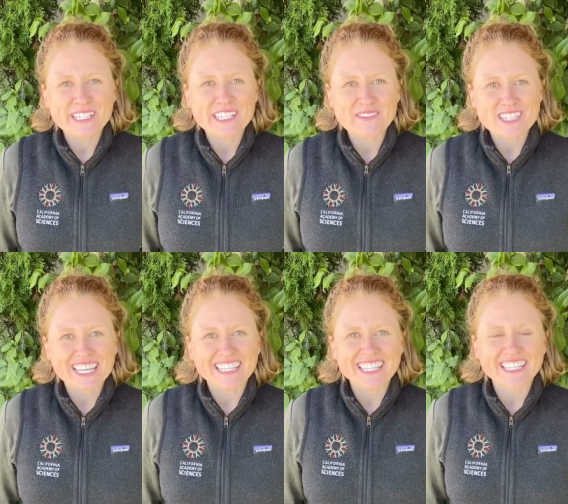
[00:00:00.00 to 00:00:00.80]
name's
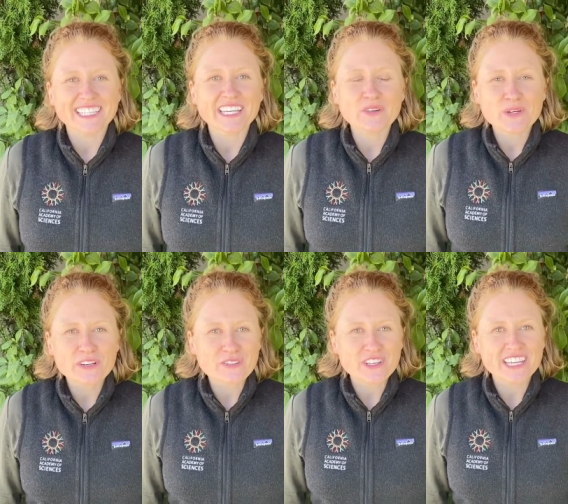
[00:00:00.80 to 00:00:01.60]
Eileen and I
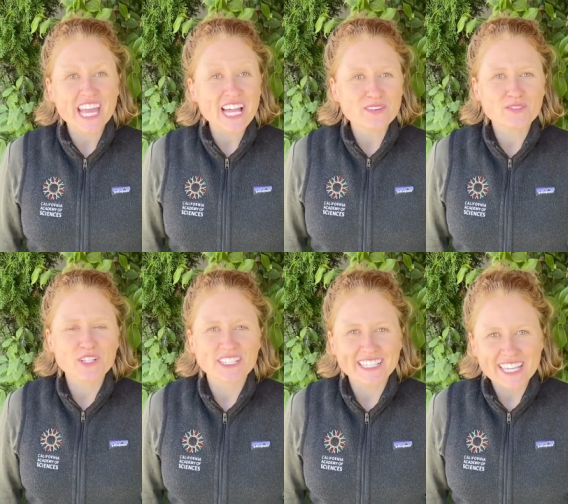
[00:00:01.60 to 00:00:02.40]
work for the
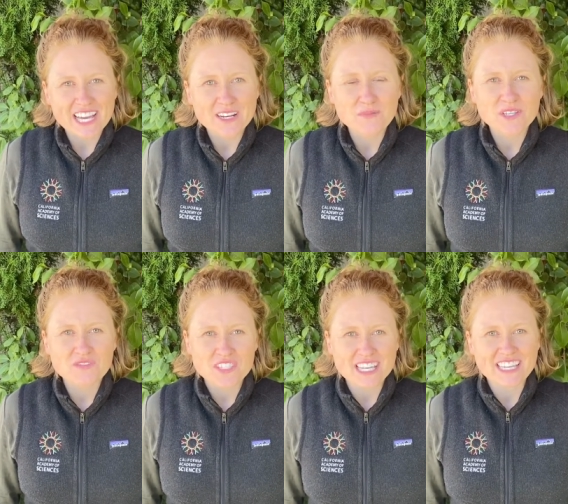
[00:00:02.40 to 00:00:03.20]
California Academy of
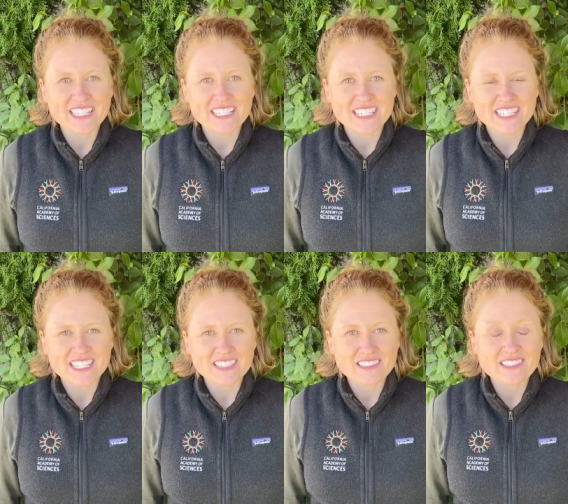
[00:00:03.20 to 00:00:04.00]
Sciences.